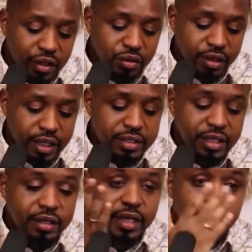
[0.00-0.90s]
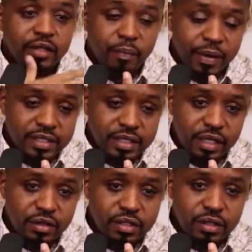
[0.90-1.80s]
feel good and say thank their
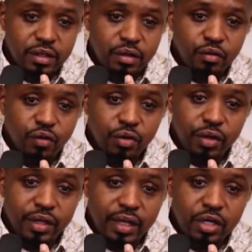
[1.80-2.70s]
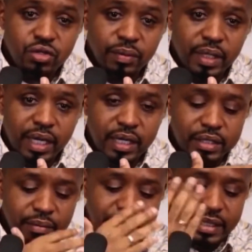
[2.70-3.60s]
president for doing that to me, like
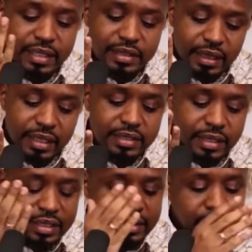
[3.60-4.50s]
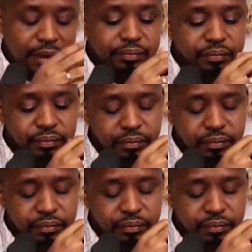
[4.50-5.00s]
Sema Sande Sana, Sande Sana.